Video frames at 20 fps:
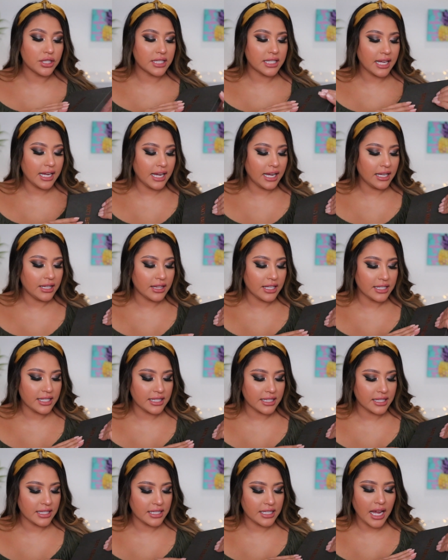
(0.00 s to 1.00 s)
say this
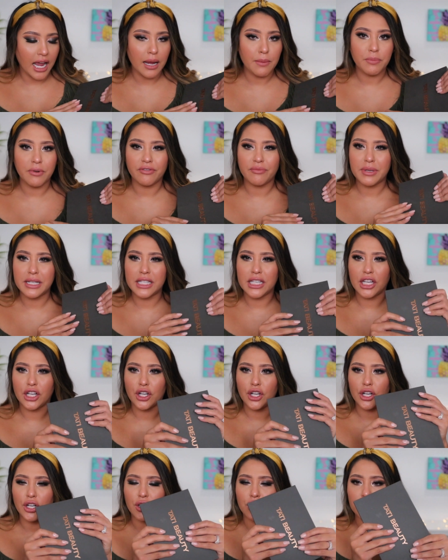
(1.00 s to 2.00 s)
is the type of
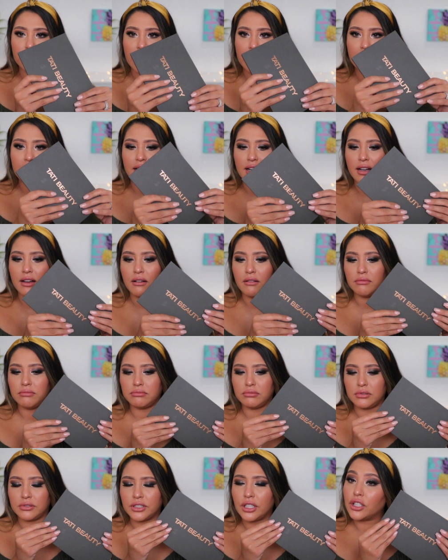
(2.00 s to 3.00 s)
material like uh,
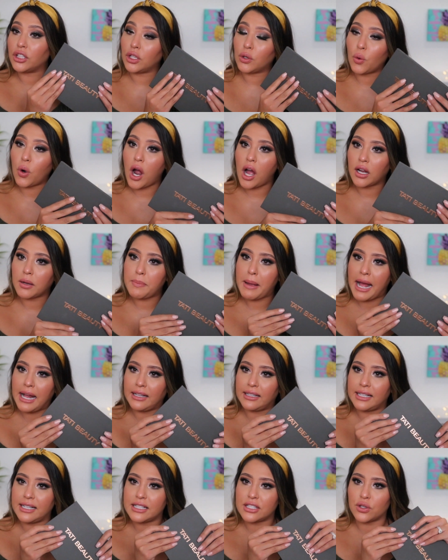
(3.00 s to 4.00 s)
the Lorac
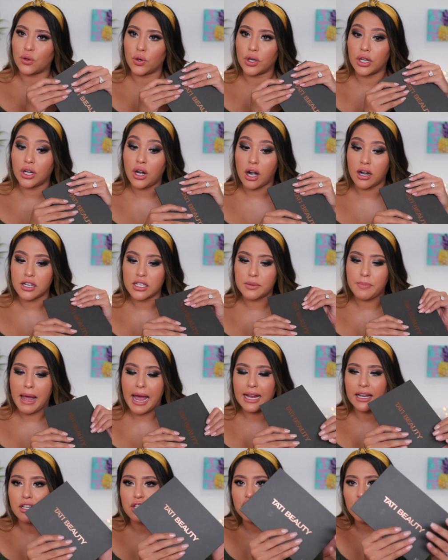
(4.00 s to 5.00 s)
palettes or NARS
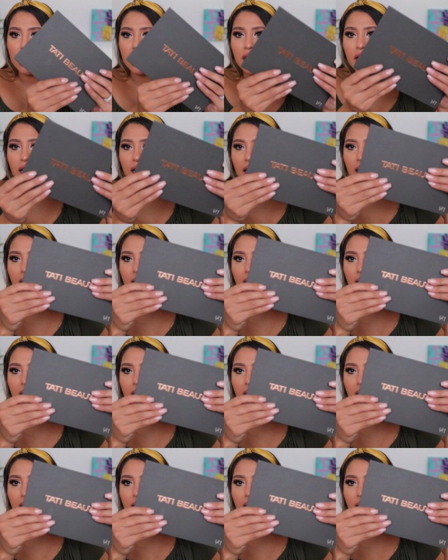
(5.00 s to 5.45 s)
packaging.